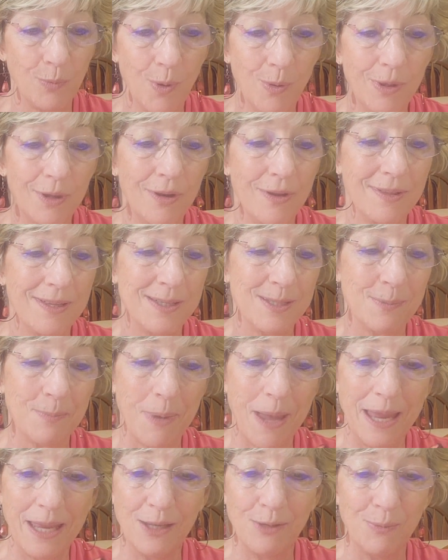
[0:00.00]
roll it on the
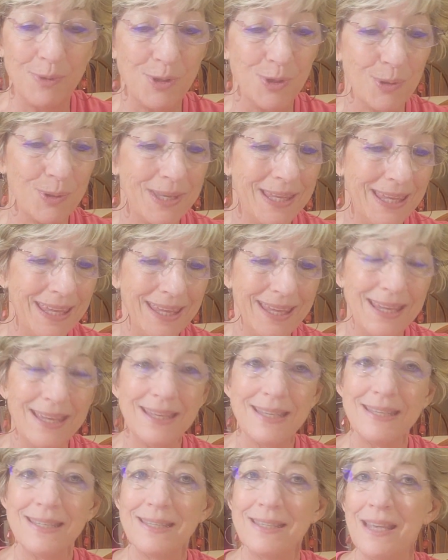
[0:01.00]
spine with your
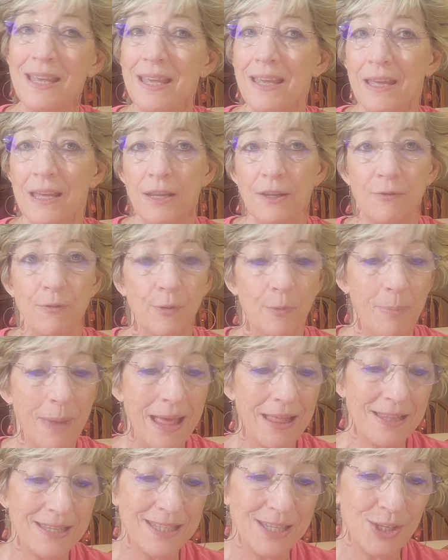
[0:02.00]
kids for
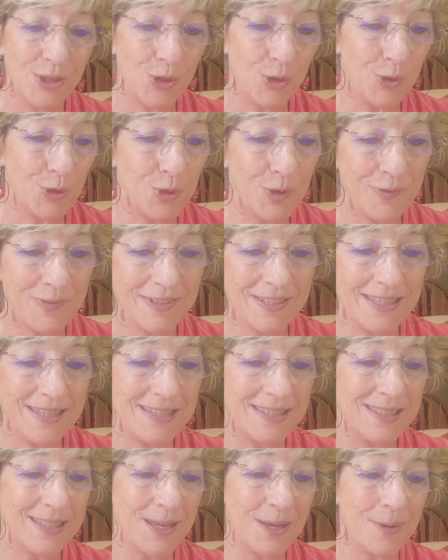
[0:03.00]
balancing your nervous
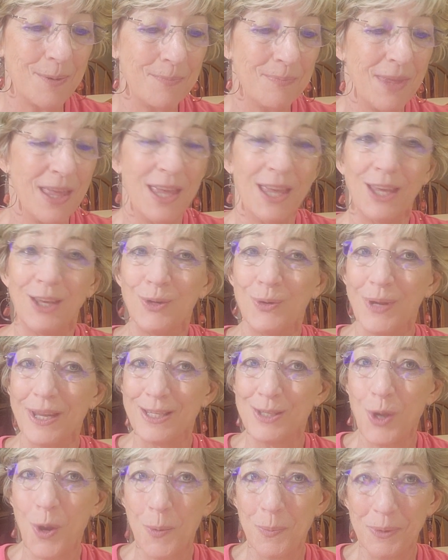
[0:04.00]
system,
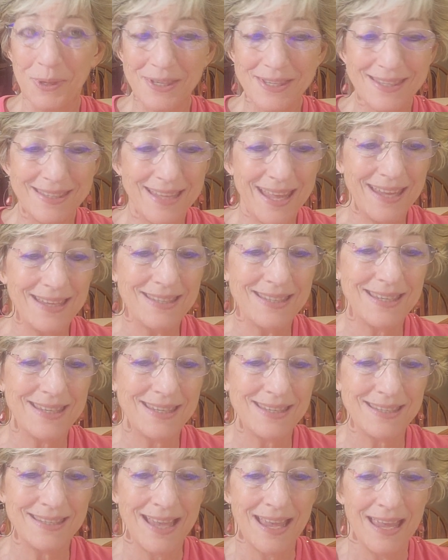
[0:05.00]
creates
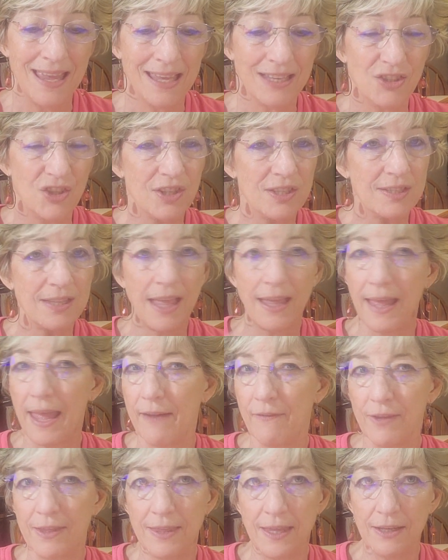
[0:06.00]
homeostasis, just
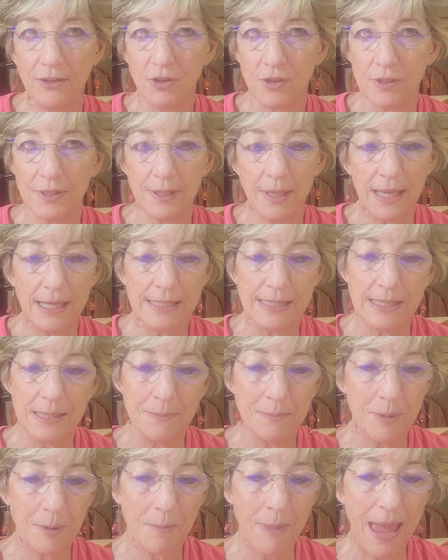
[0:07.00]
everything just gets
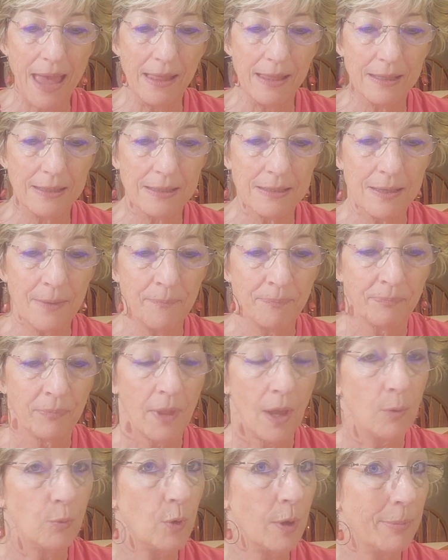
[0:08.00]
into balance.
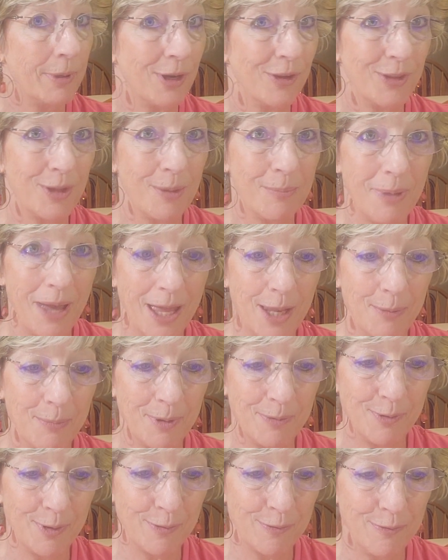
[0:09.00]
Rub it on the bottom
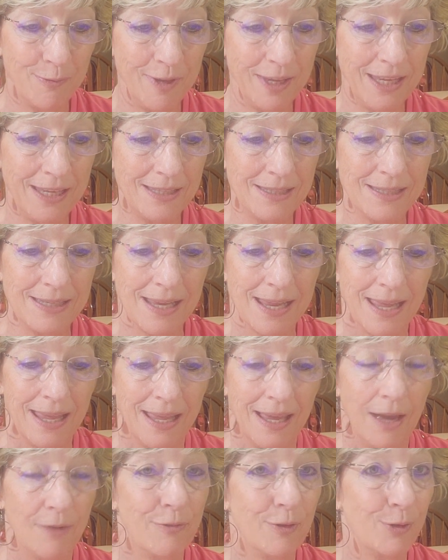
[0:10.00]
of your feet
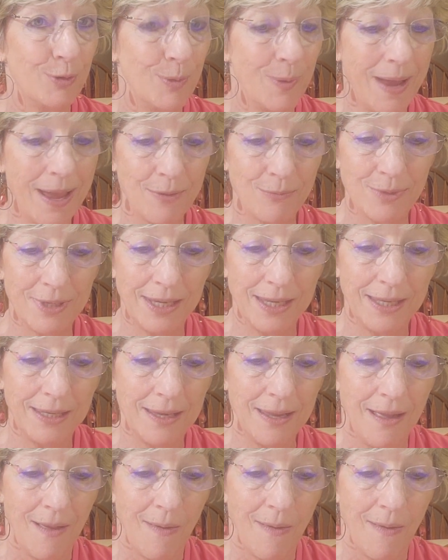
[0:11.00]
for grounding,